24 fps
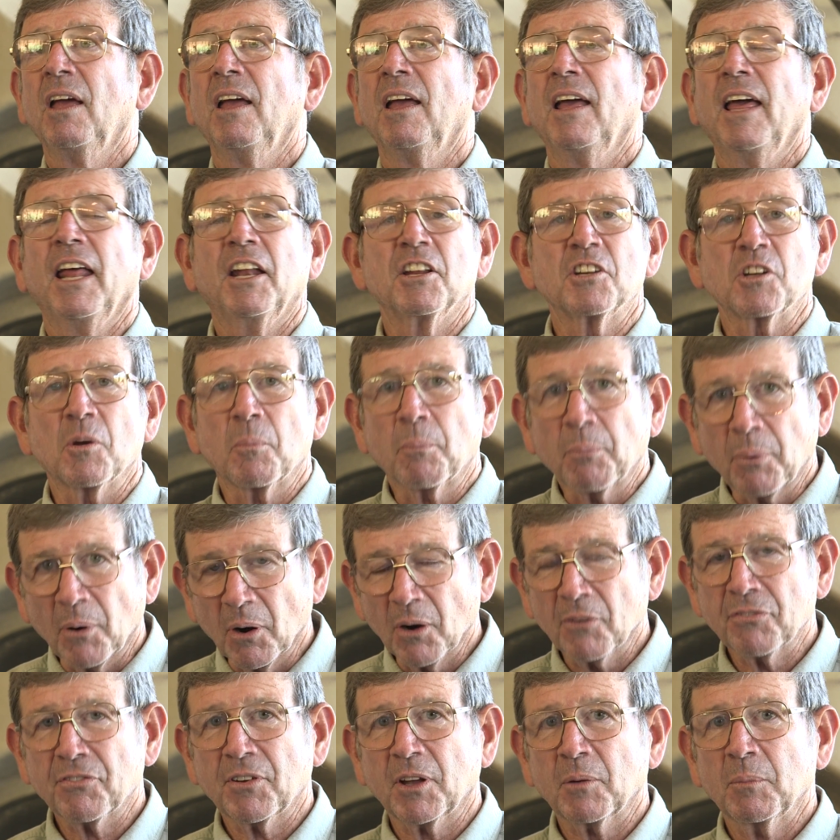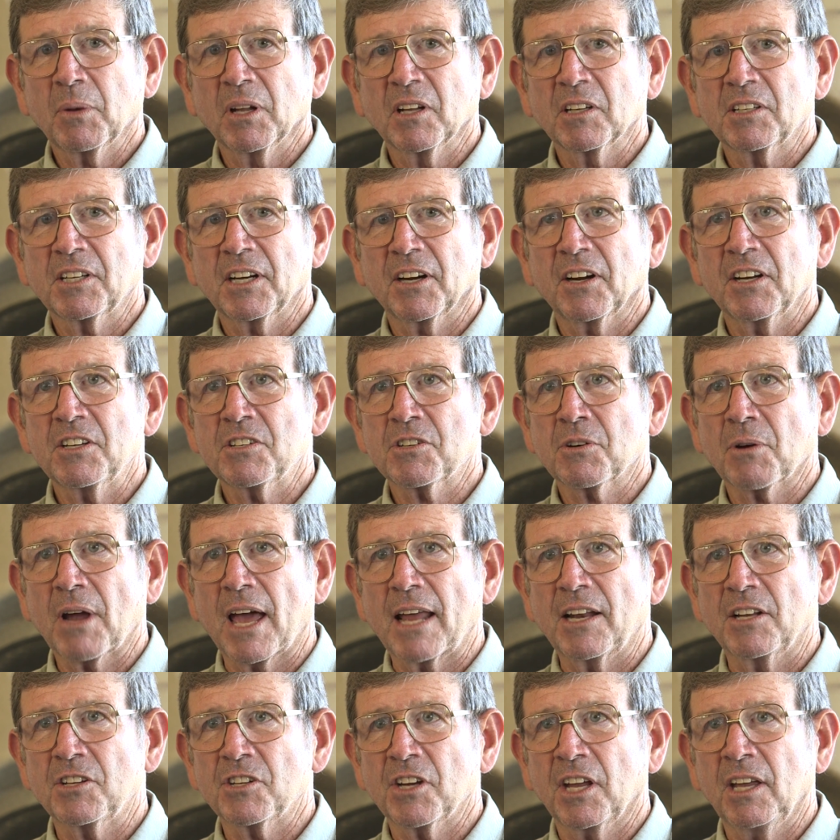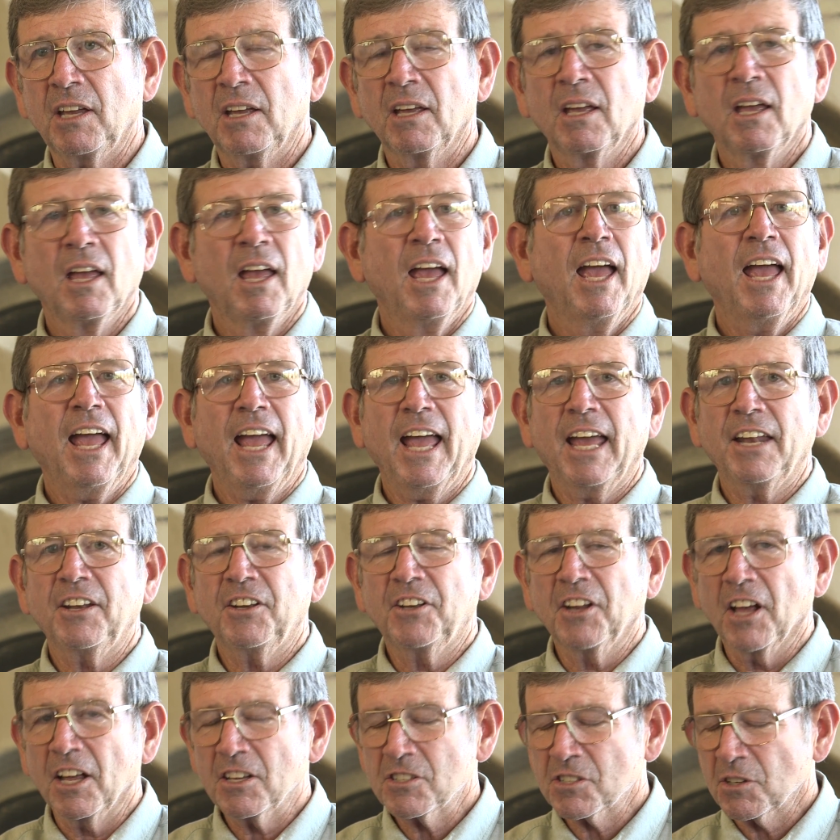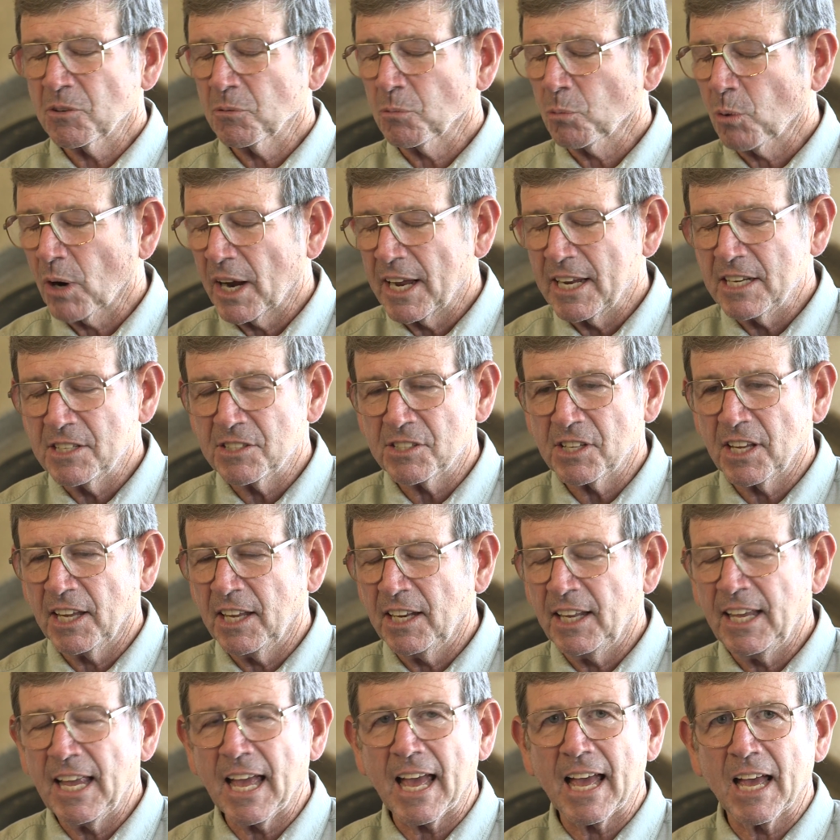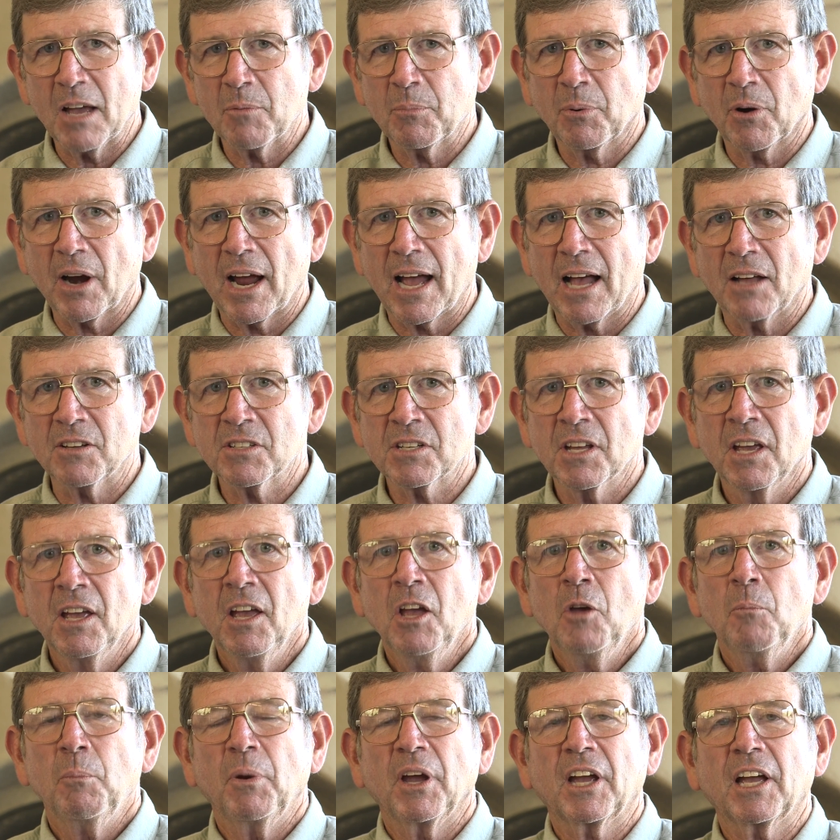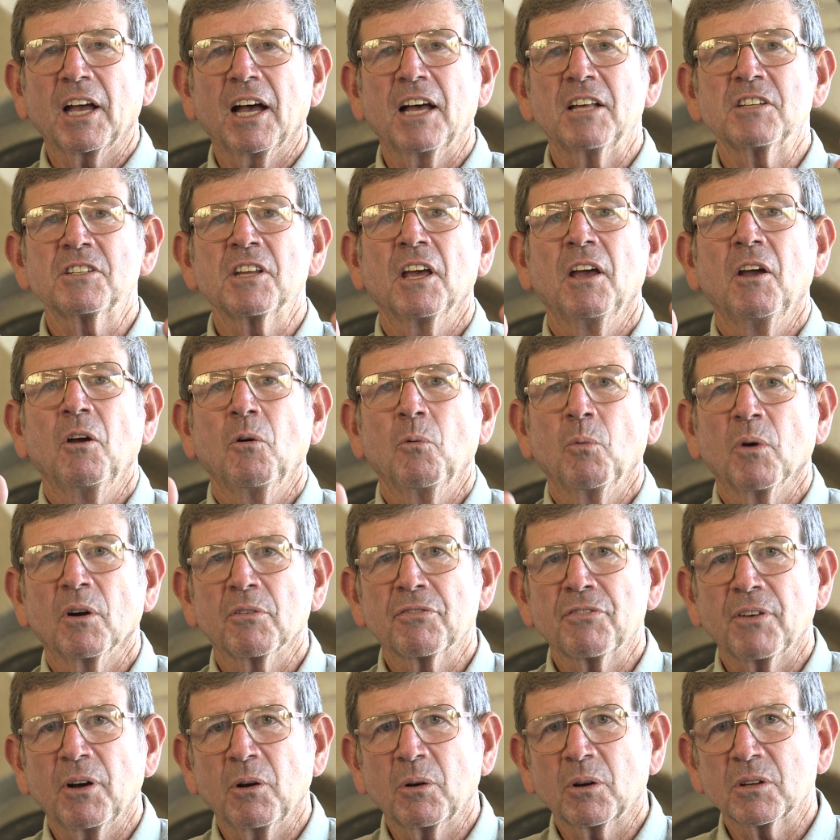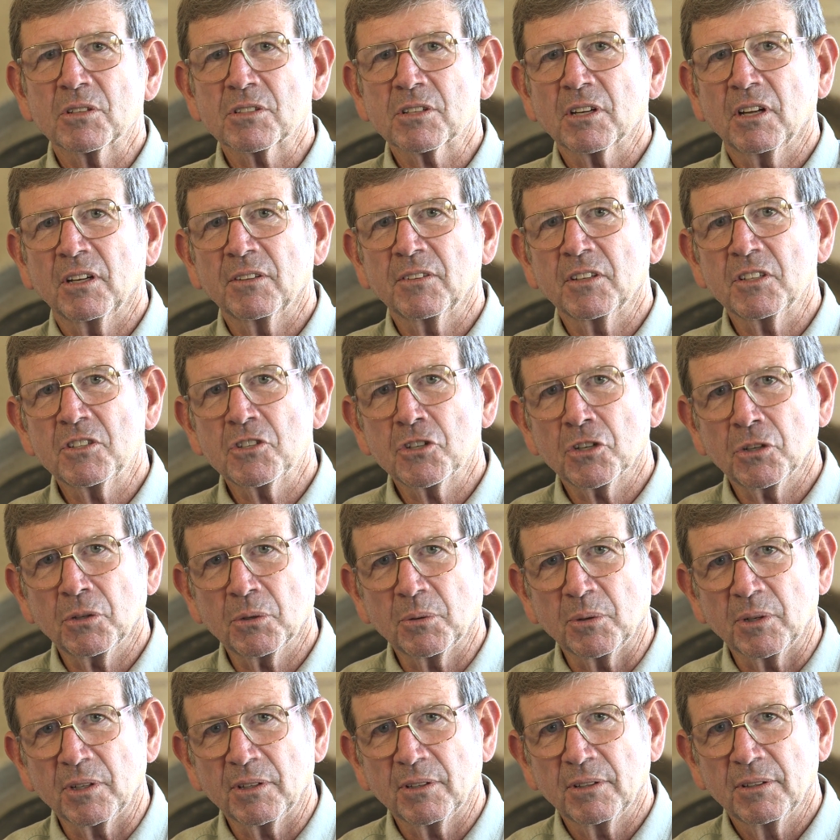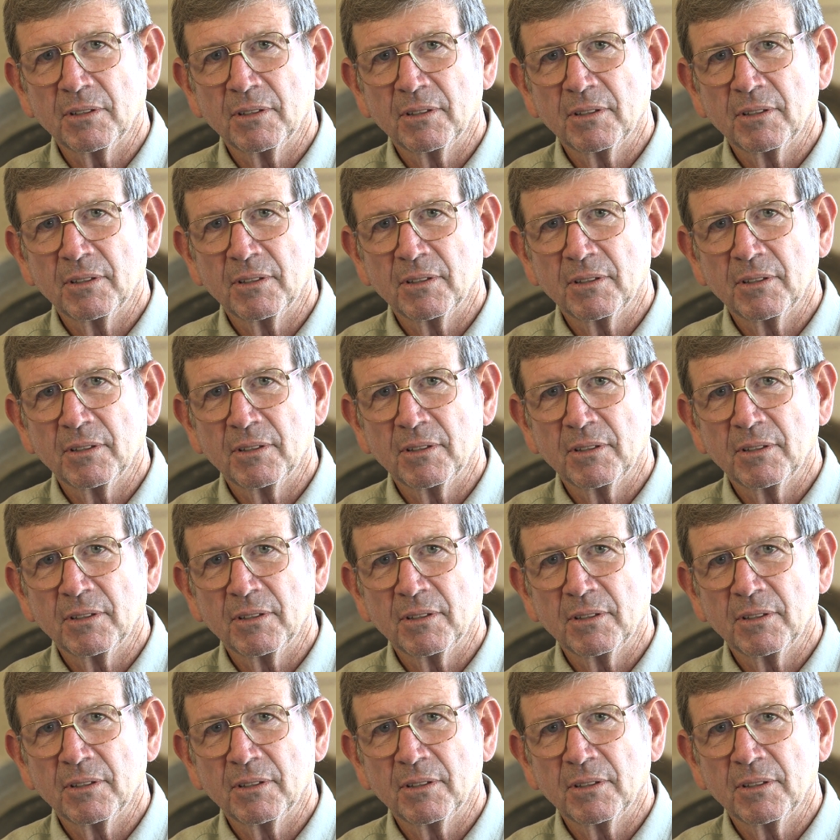It is a perfect military strategy. It doesn't raise any eyebrows because we're focused on the children.